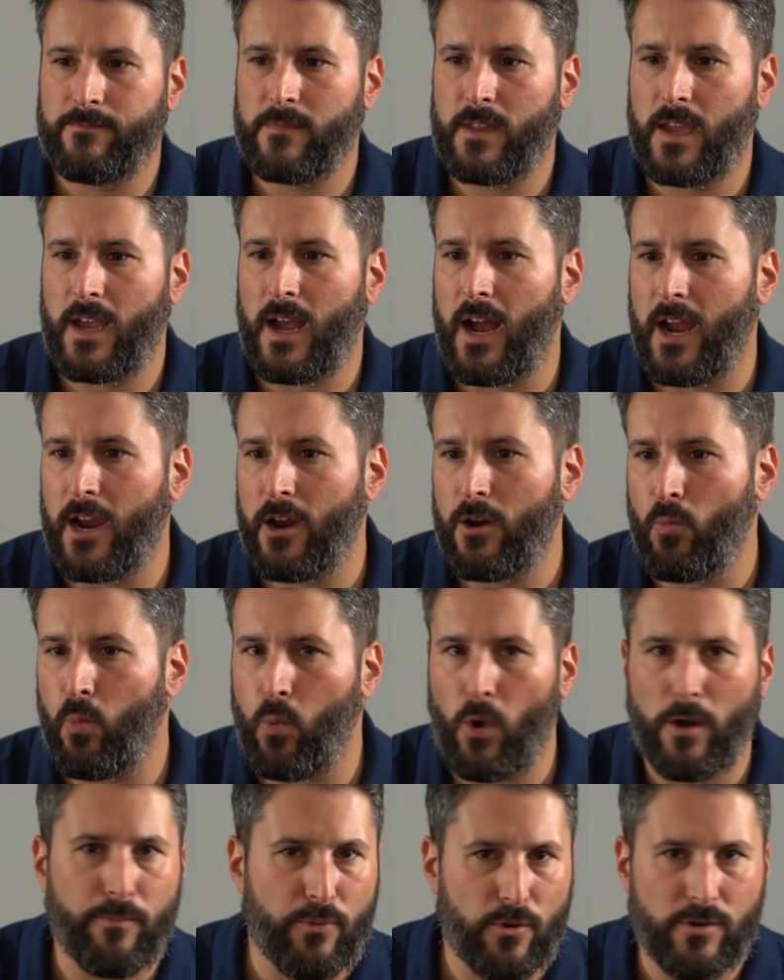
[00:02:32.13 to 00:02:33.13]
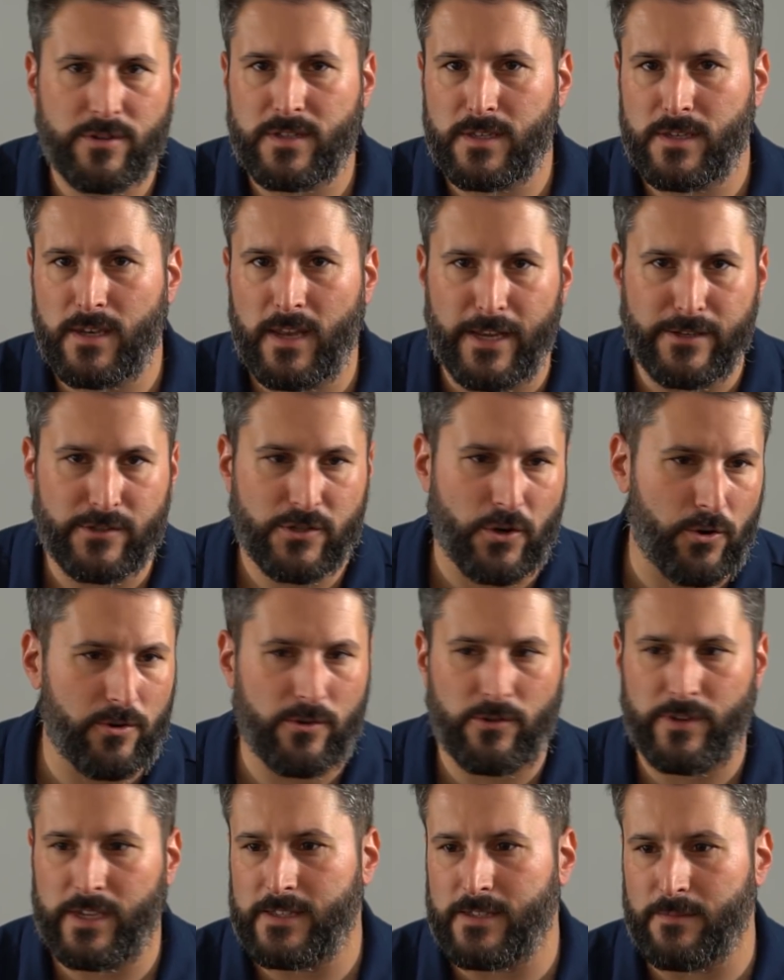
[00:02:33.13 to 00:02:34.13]
they hire one person
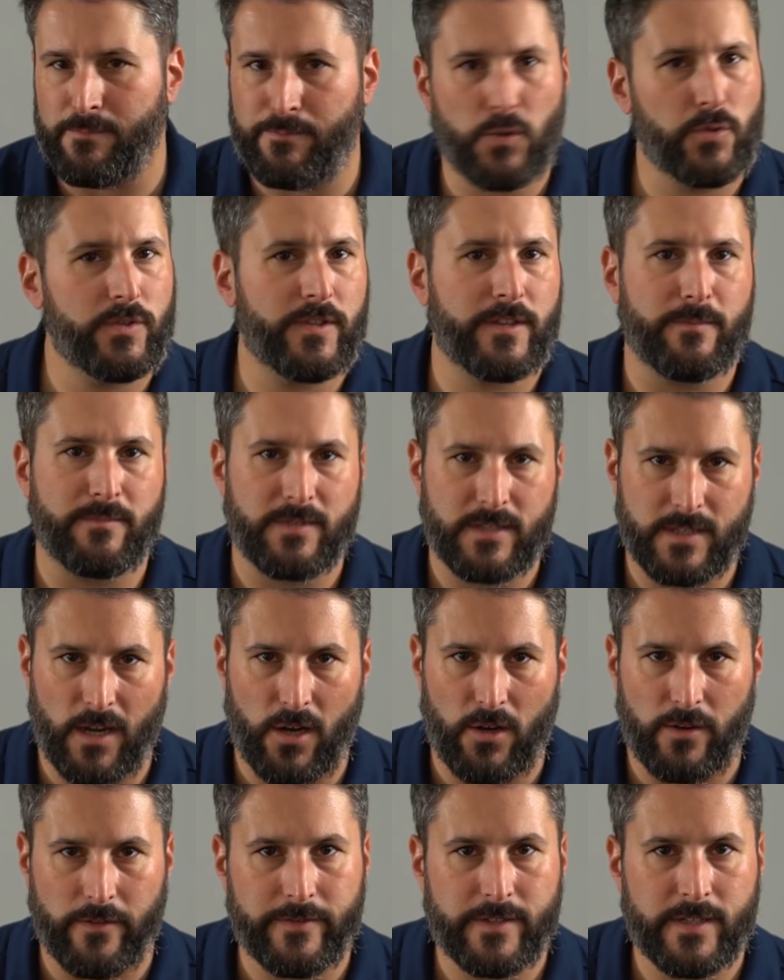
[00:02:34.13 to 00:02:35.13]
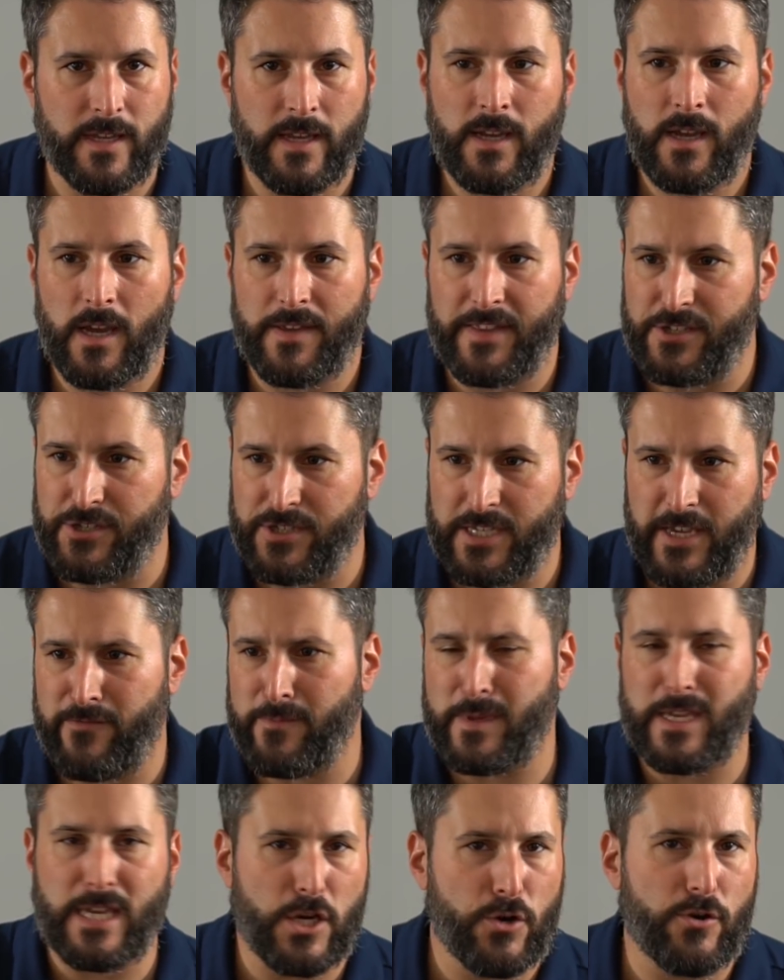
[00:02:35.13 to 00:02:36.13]
internally to build it themselves, and they just give
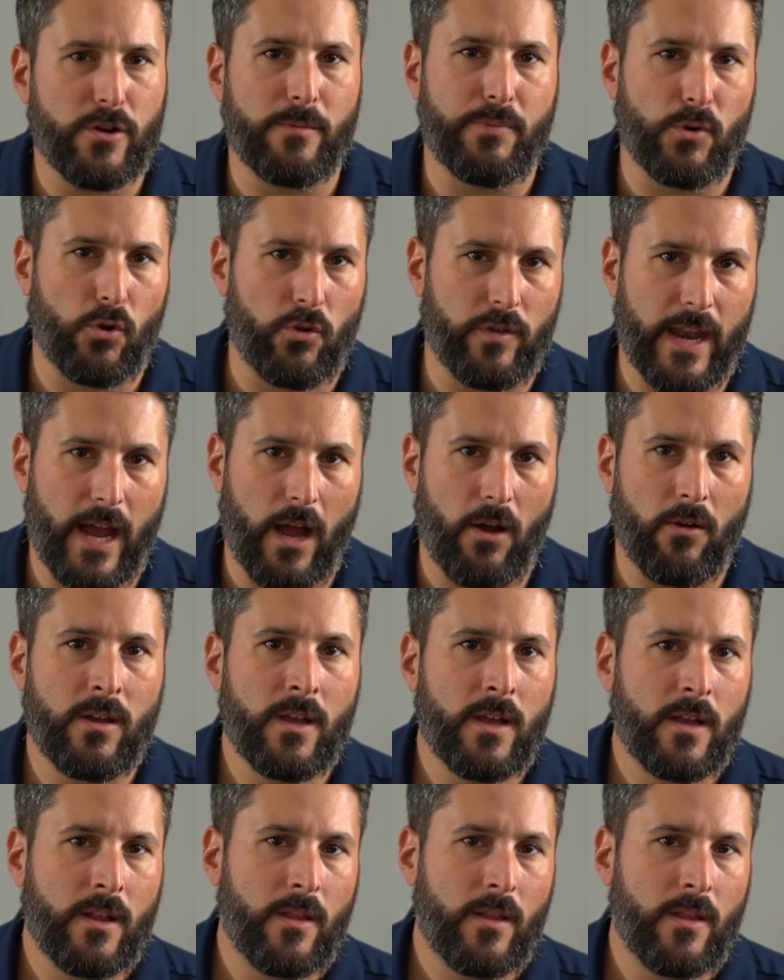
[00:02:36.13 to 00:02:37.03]
them a year to build it out.